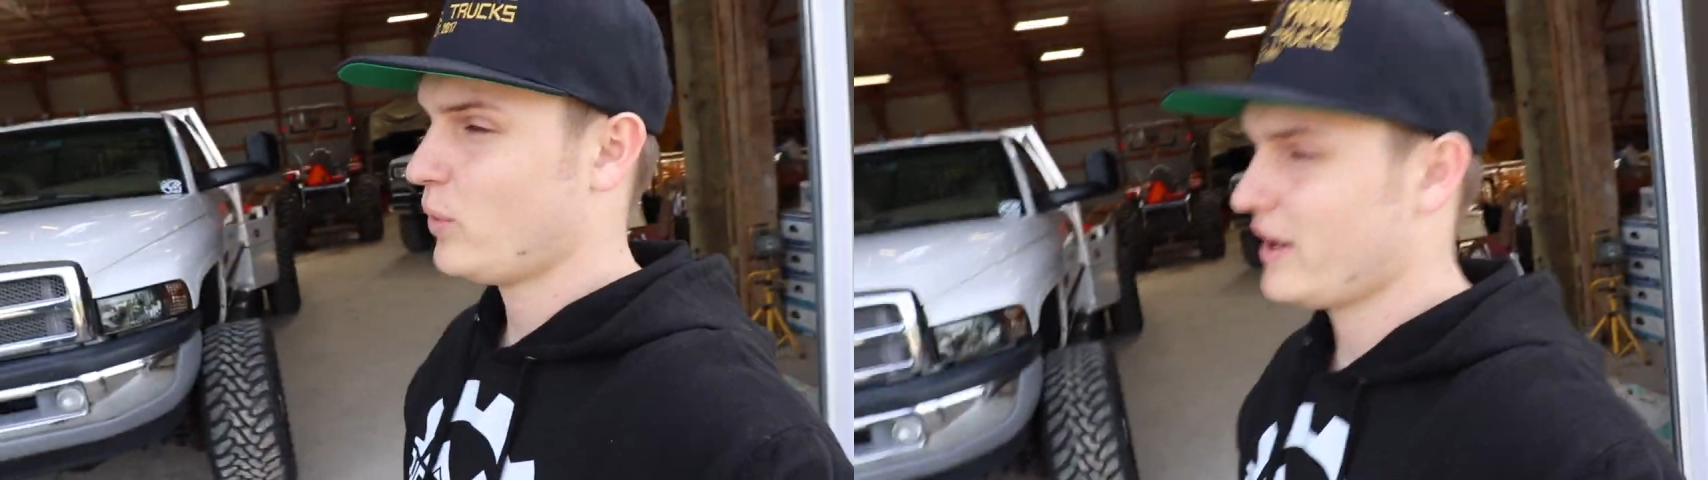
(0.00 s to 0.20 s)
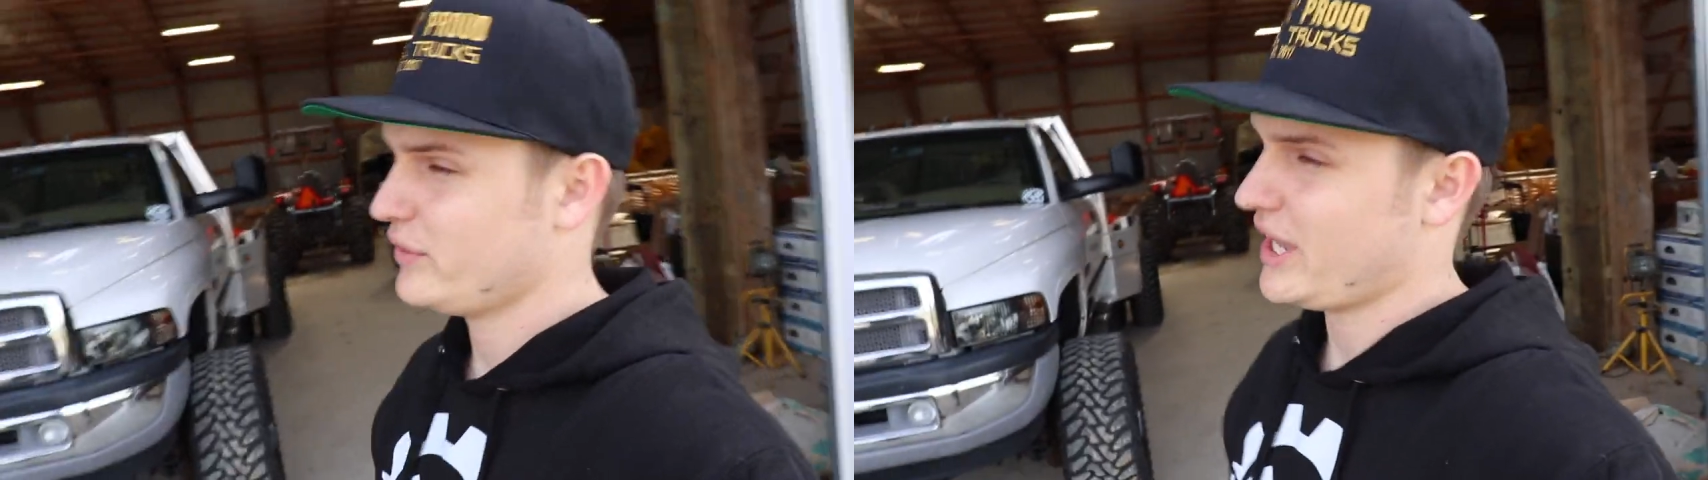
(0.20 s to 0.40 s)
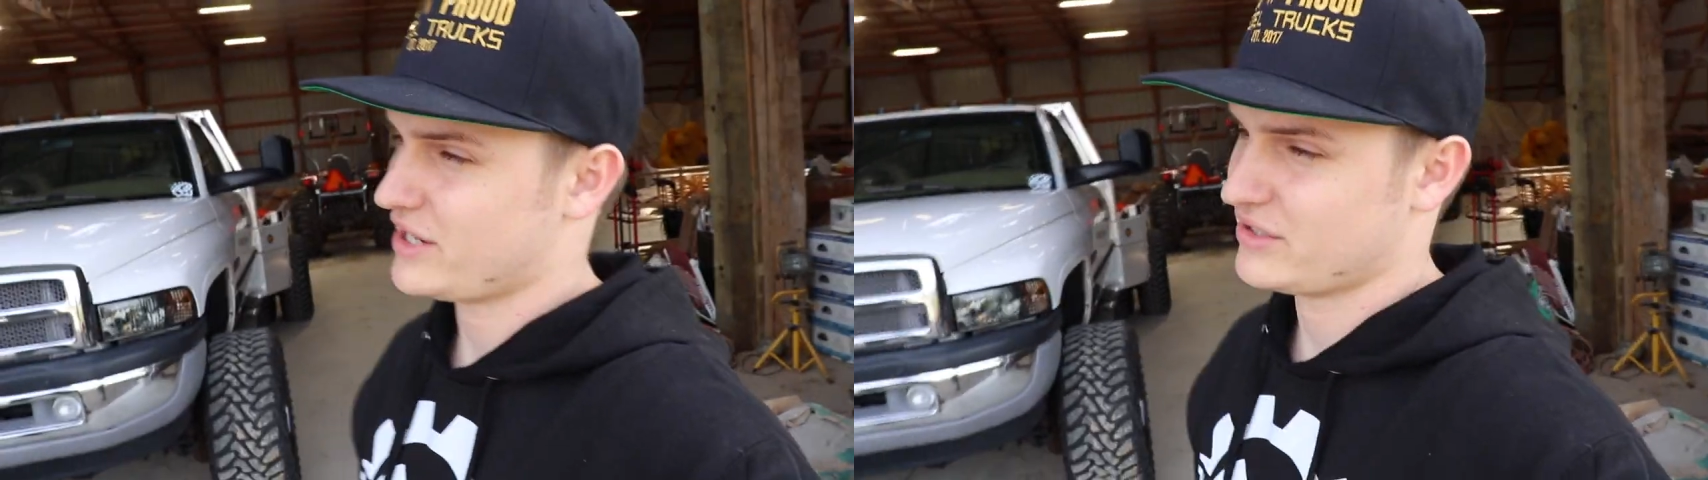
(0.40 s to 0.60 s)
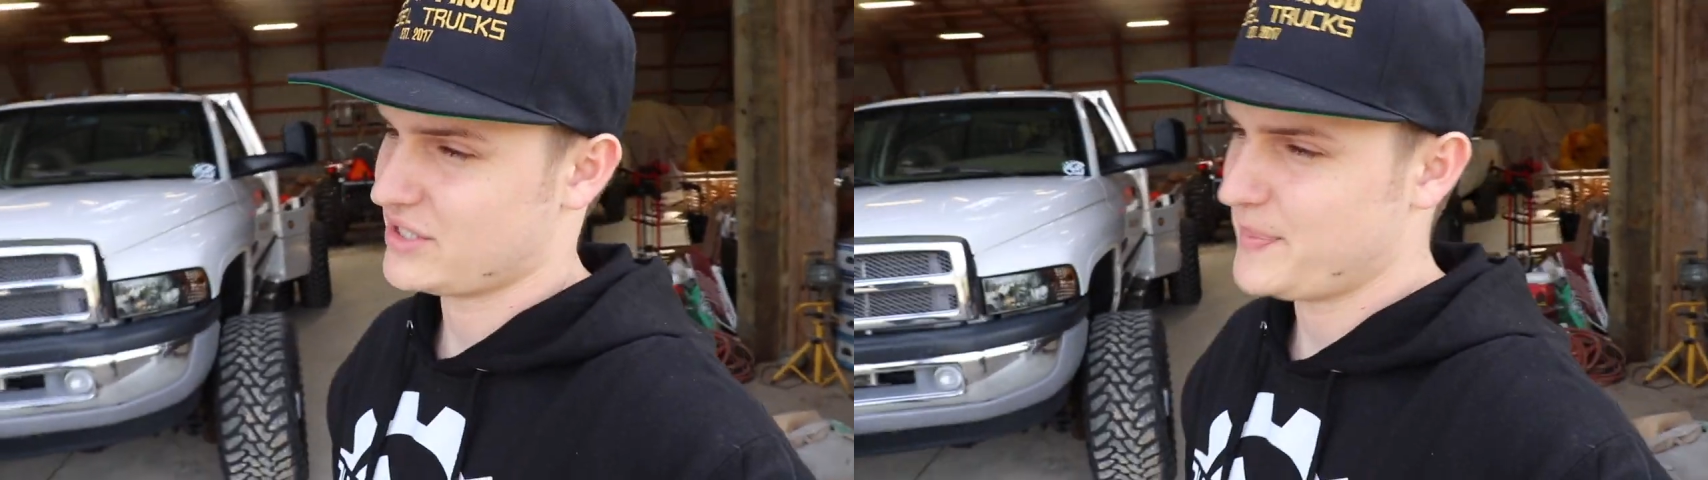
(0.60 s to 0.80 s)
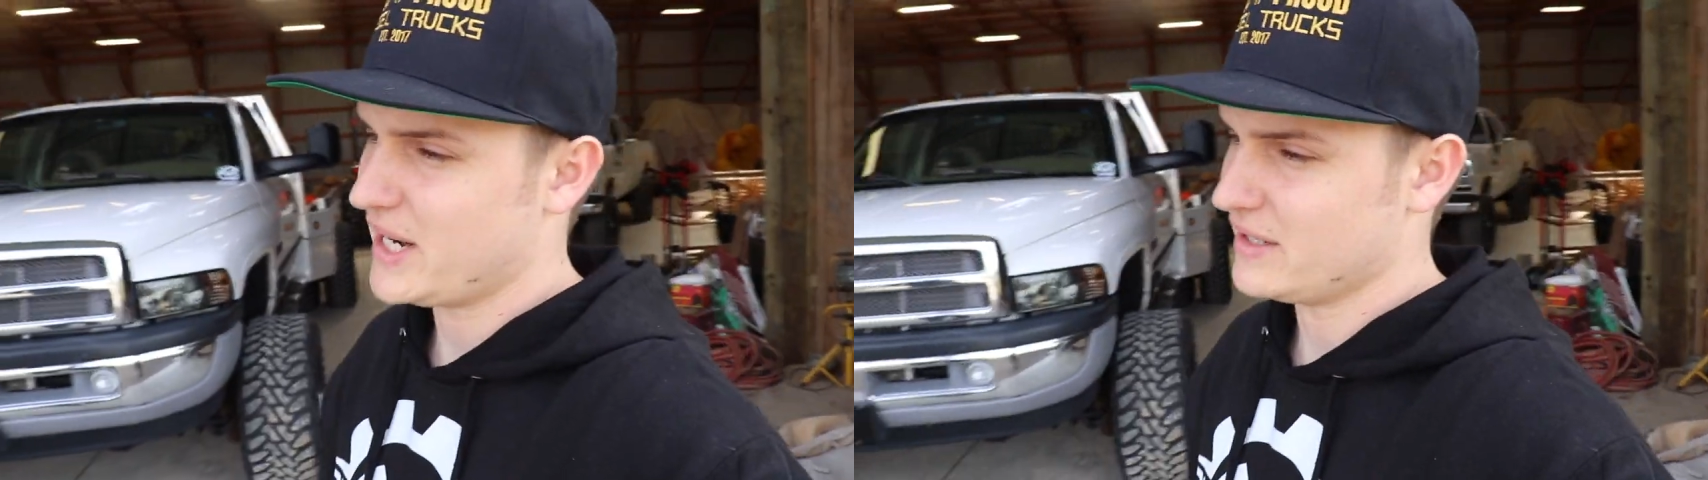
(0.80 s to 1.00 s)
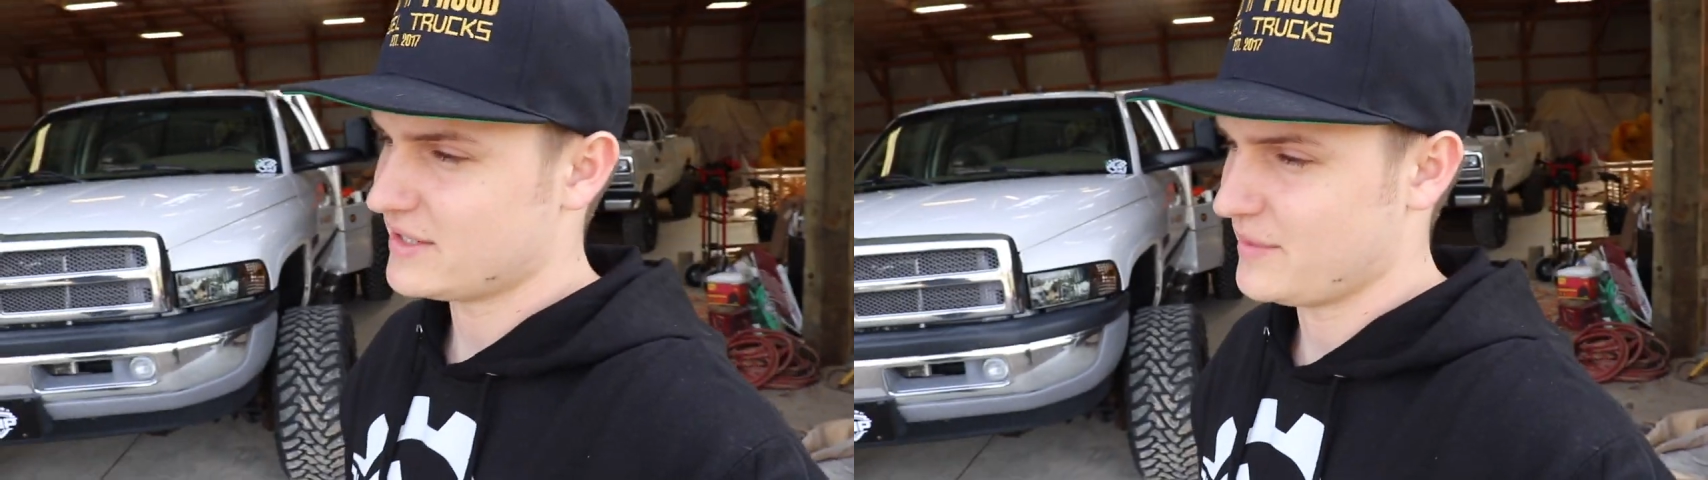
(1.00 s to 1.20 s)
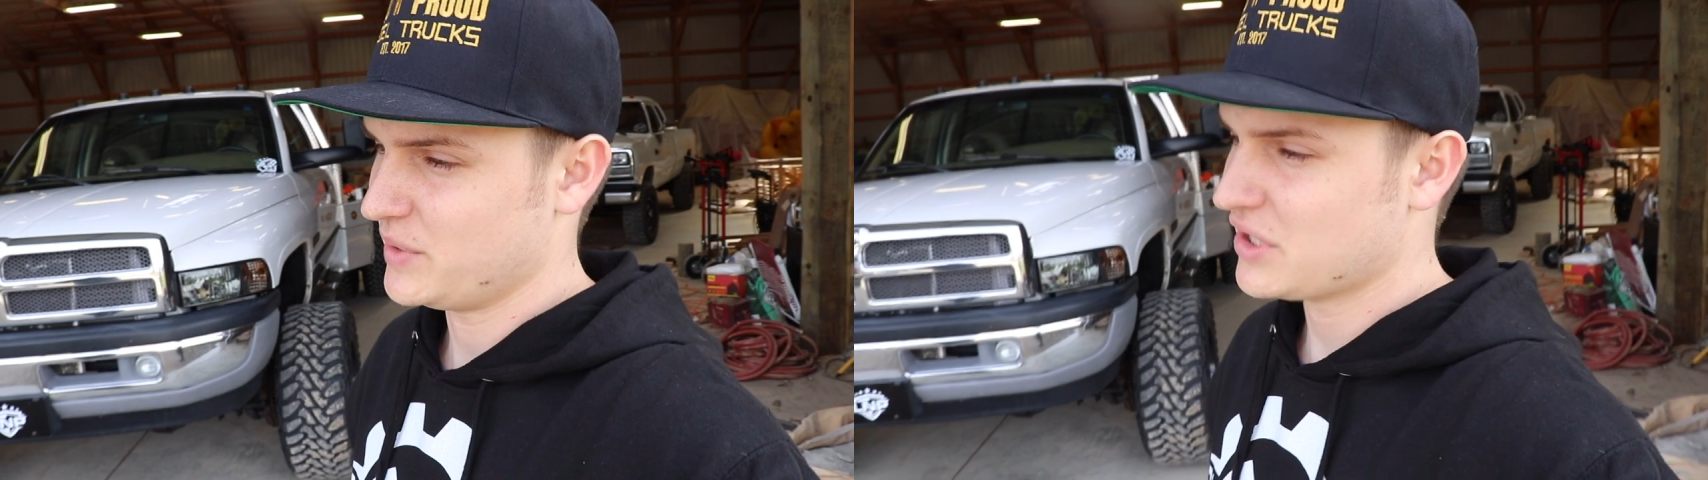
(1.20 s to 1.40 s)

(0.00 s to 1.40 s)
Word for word: whatever you actually spend on stuff,